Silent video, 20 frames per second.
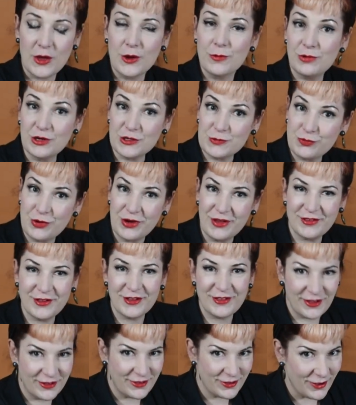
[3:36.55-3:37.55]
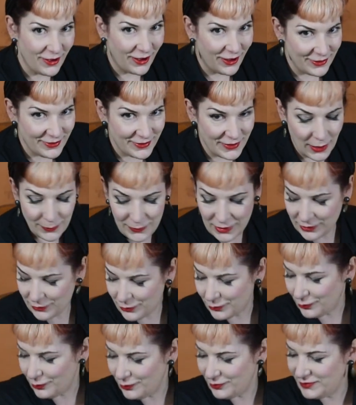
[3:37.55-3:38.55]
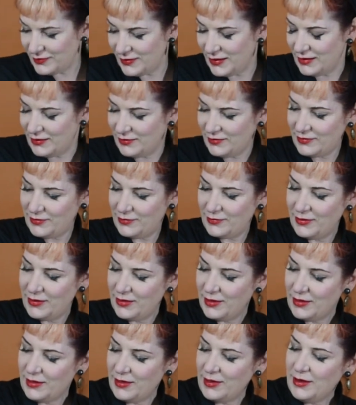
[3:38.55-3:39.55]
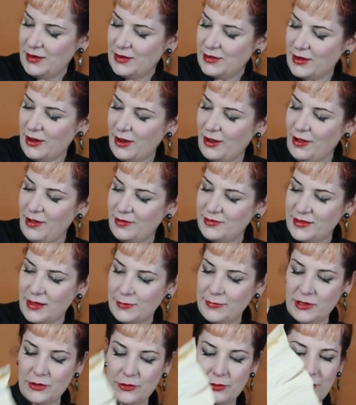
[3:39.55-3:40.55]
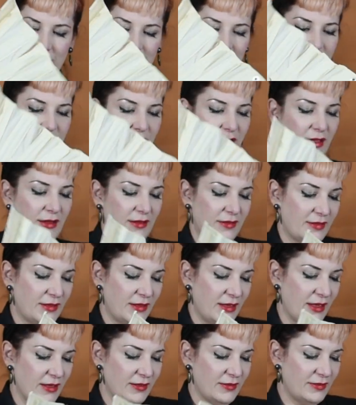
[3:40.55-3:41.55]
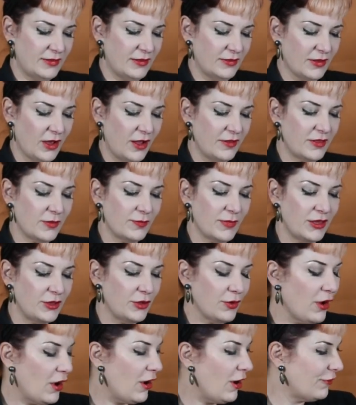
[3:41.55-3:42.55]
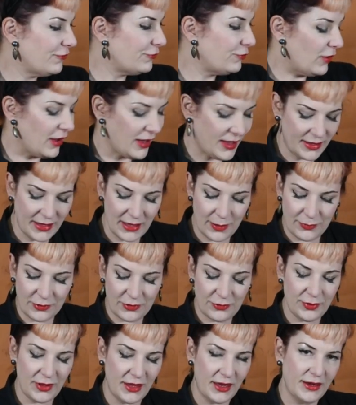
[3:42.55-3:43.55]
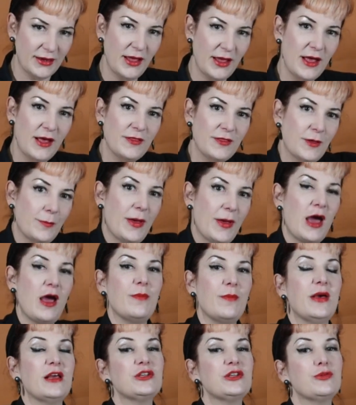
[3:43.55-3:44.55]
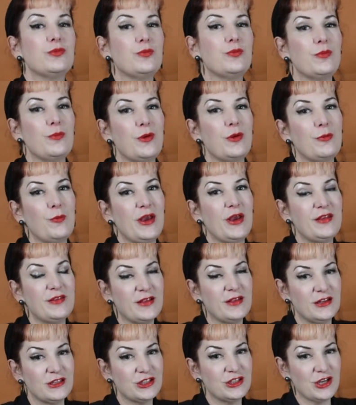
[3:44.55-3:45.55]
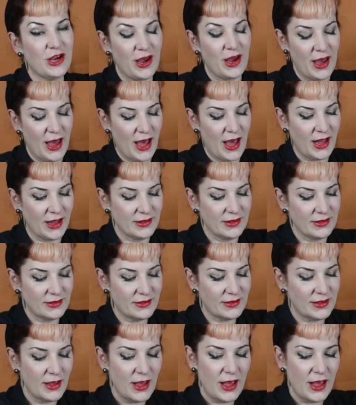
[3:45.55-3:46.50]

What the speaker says: Which brings us into our Demi Corsets. Now, our Demi Corset is designed to meet you halfway in between the powermesh waist cincher and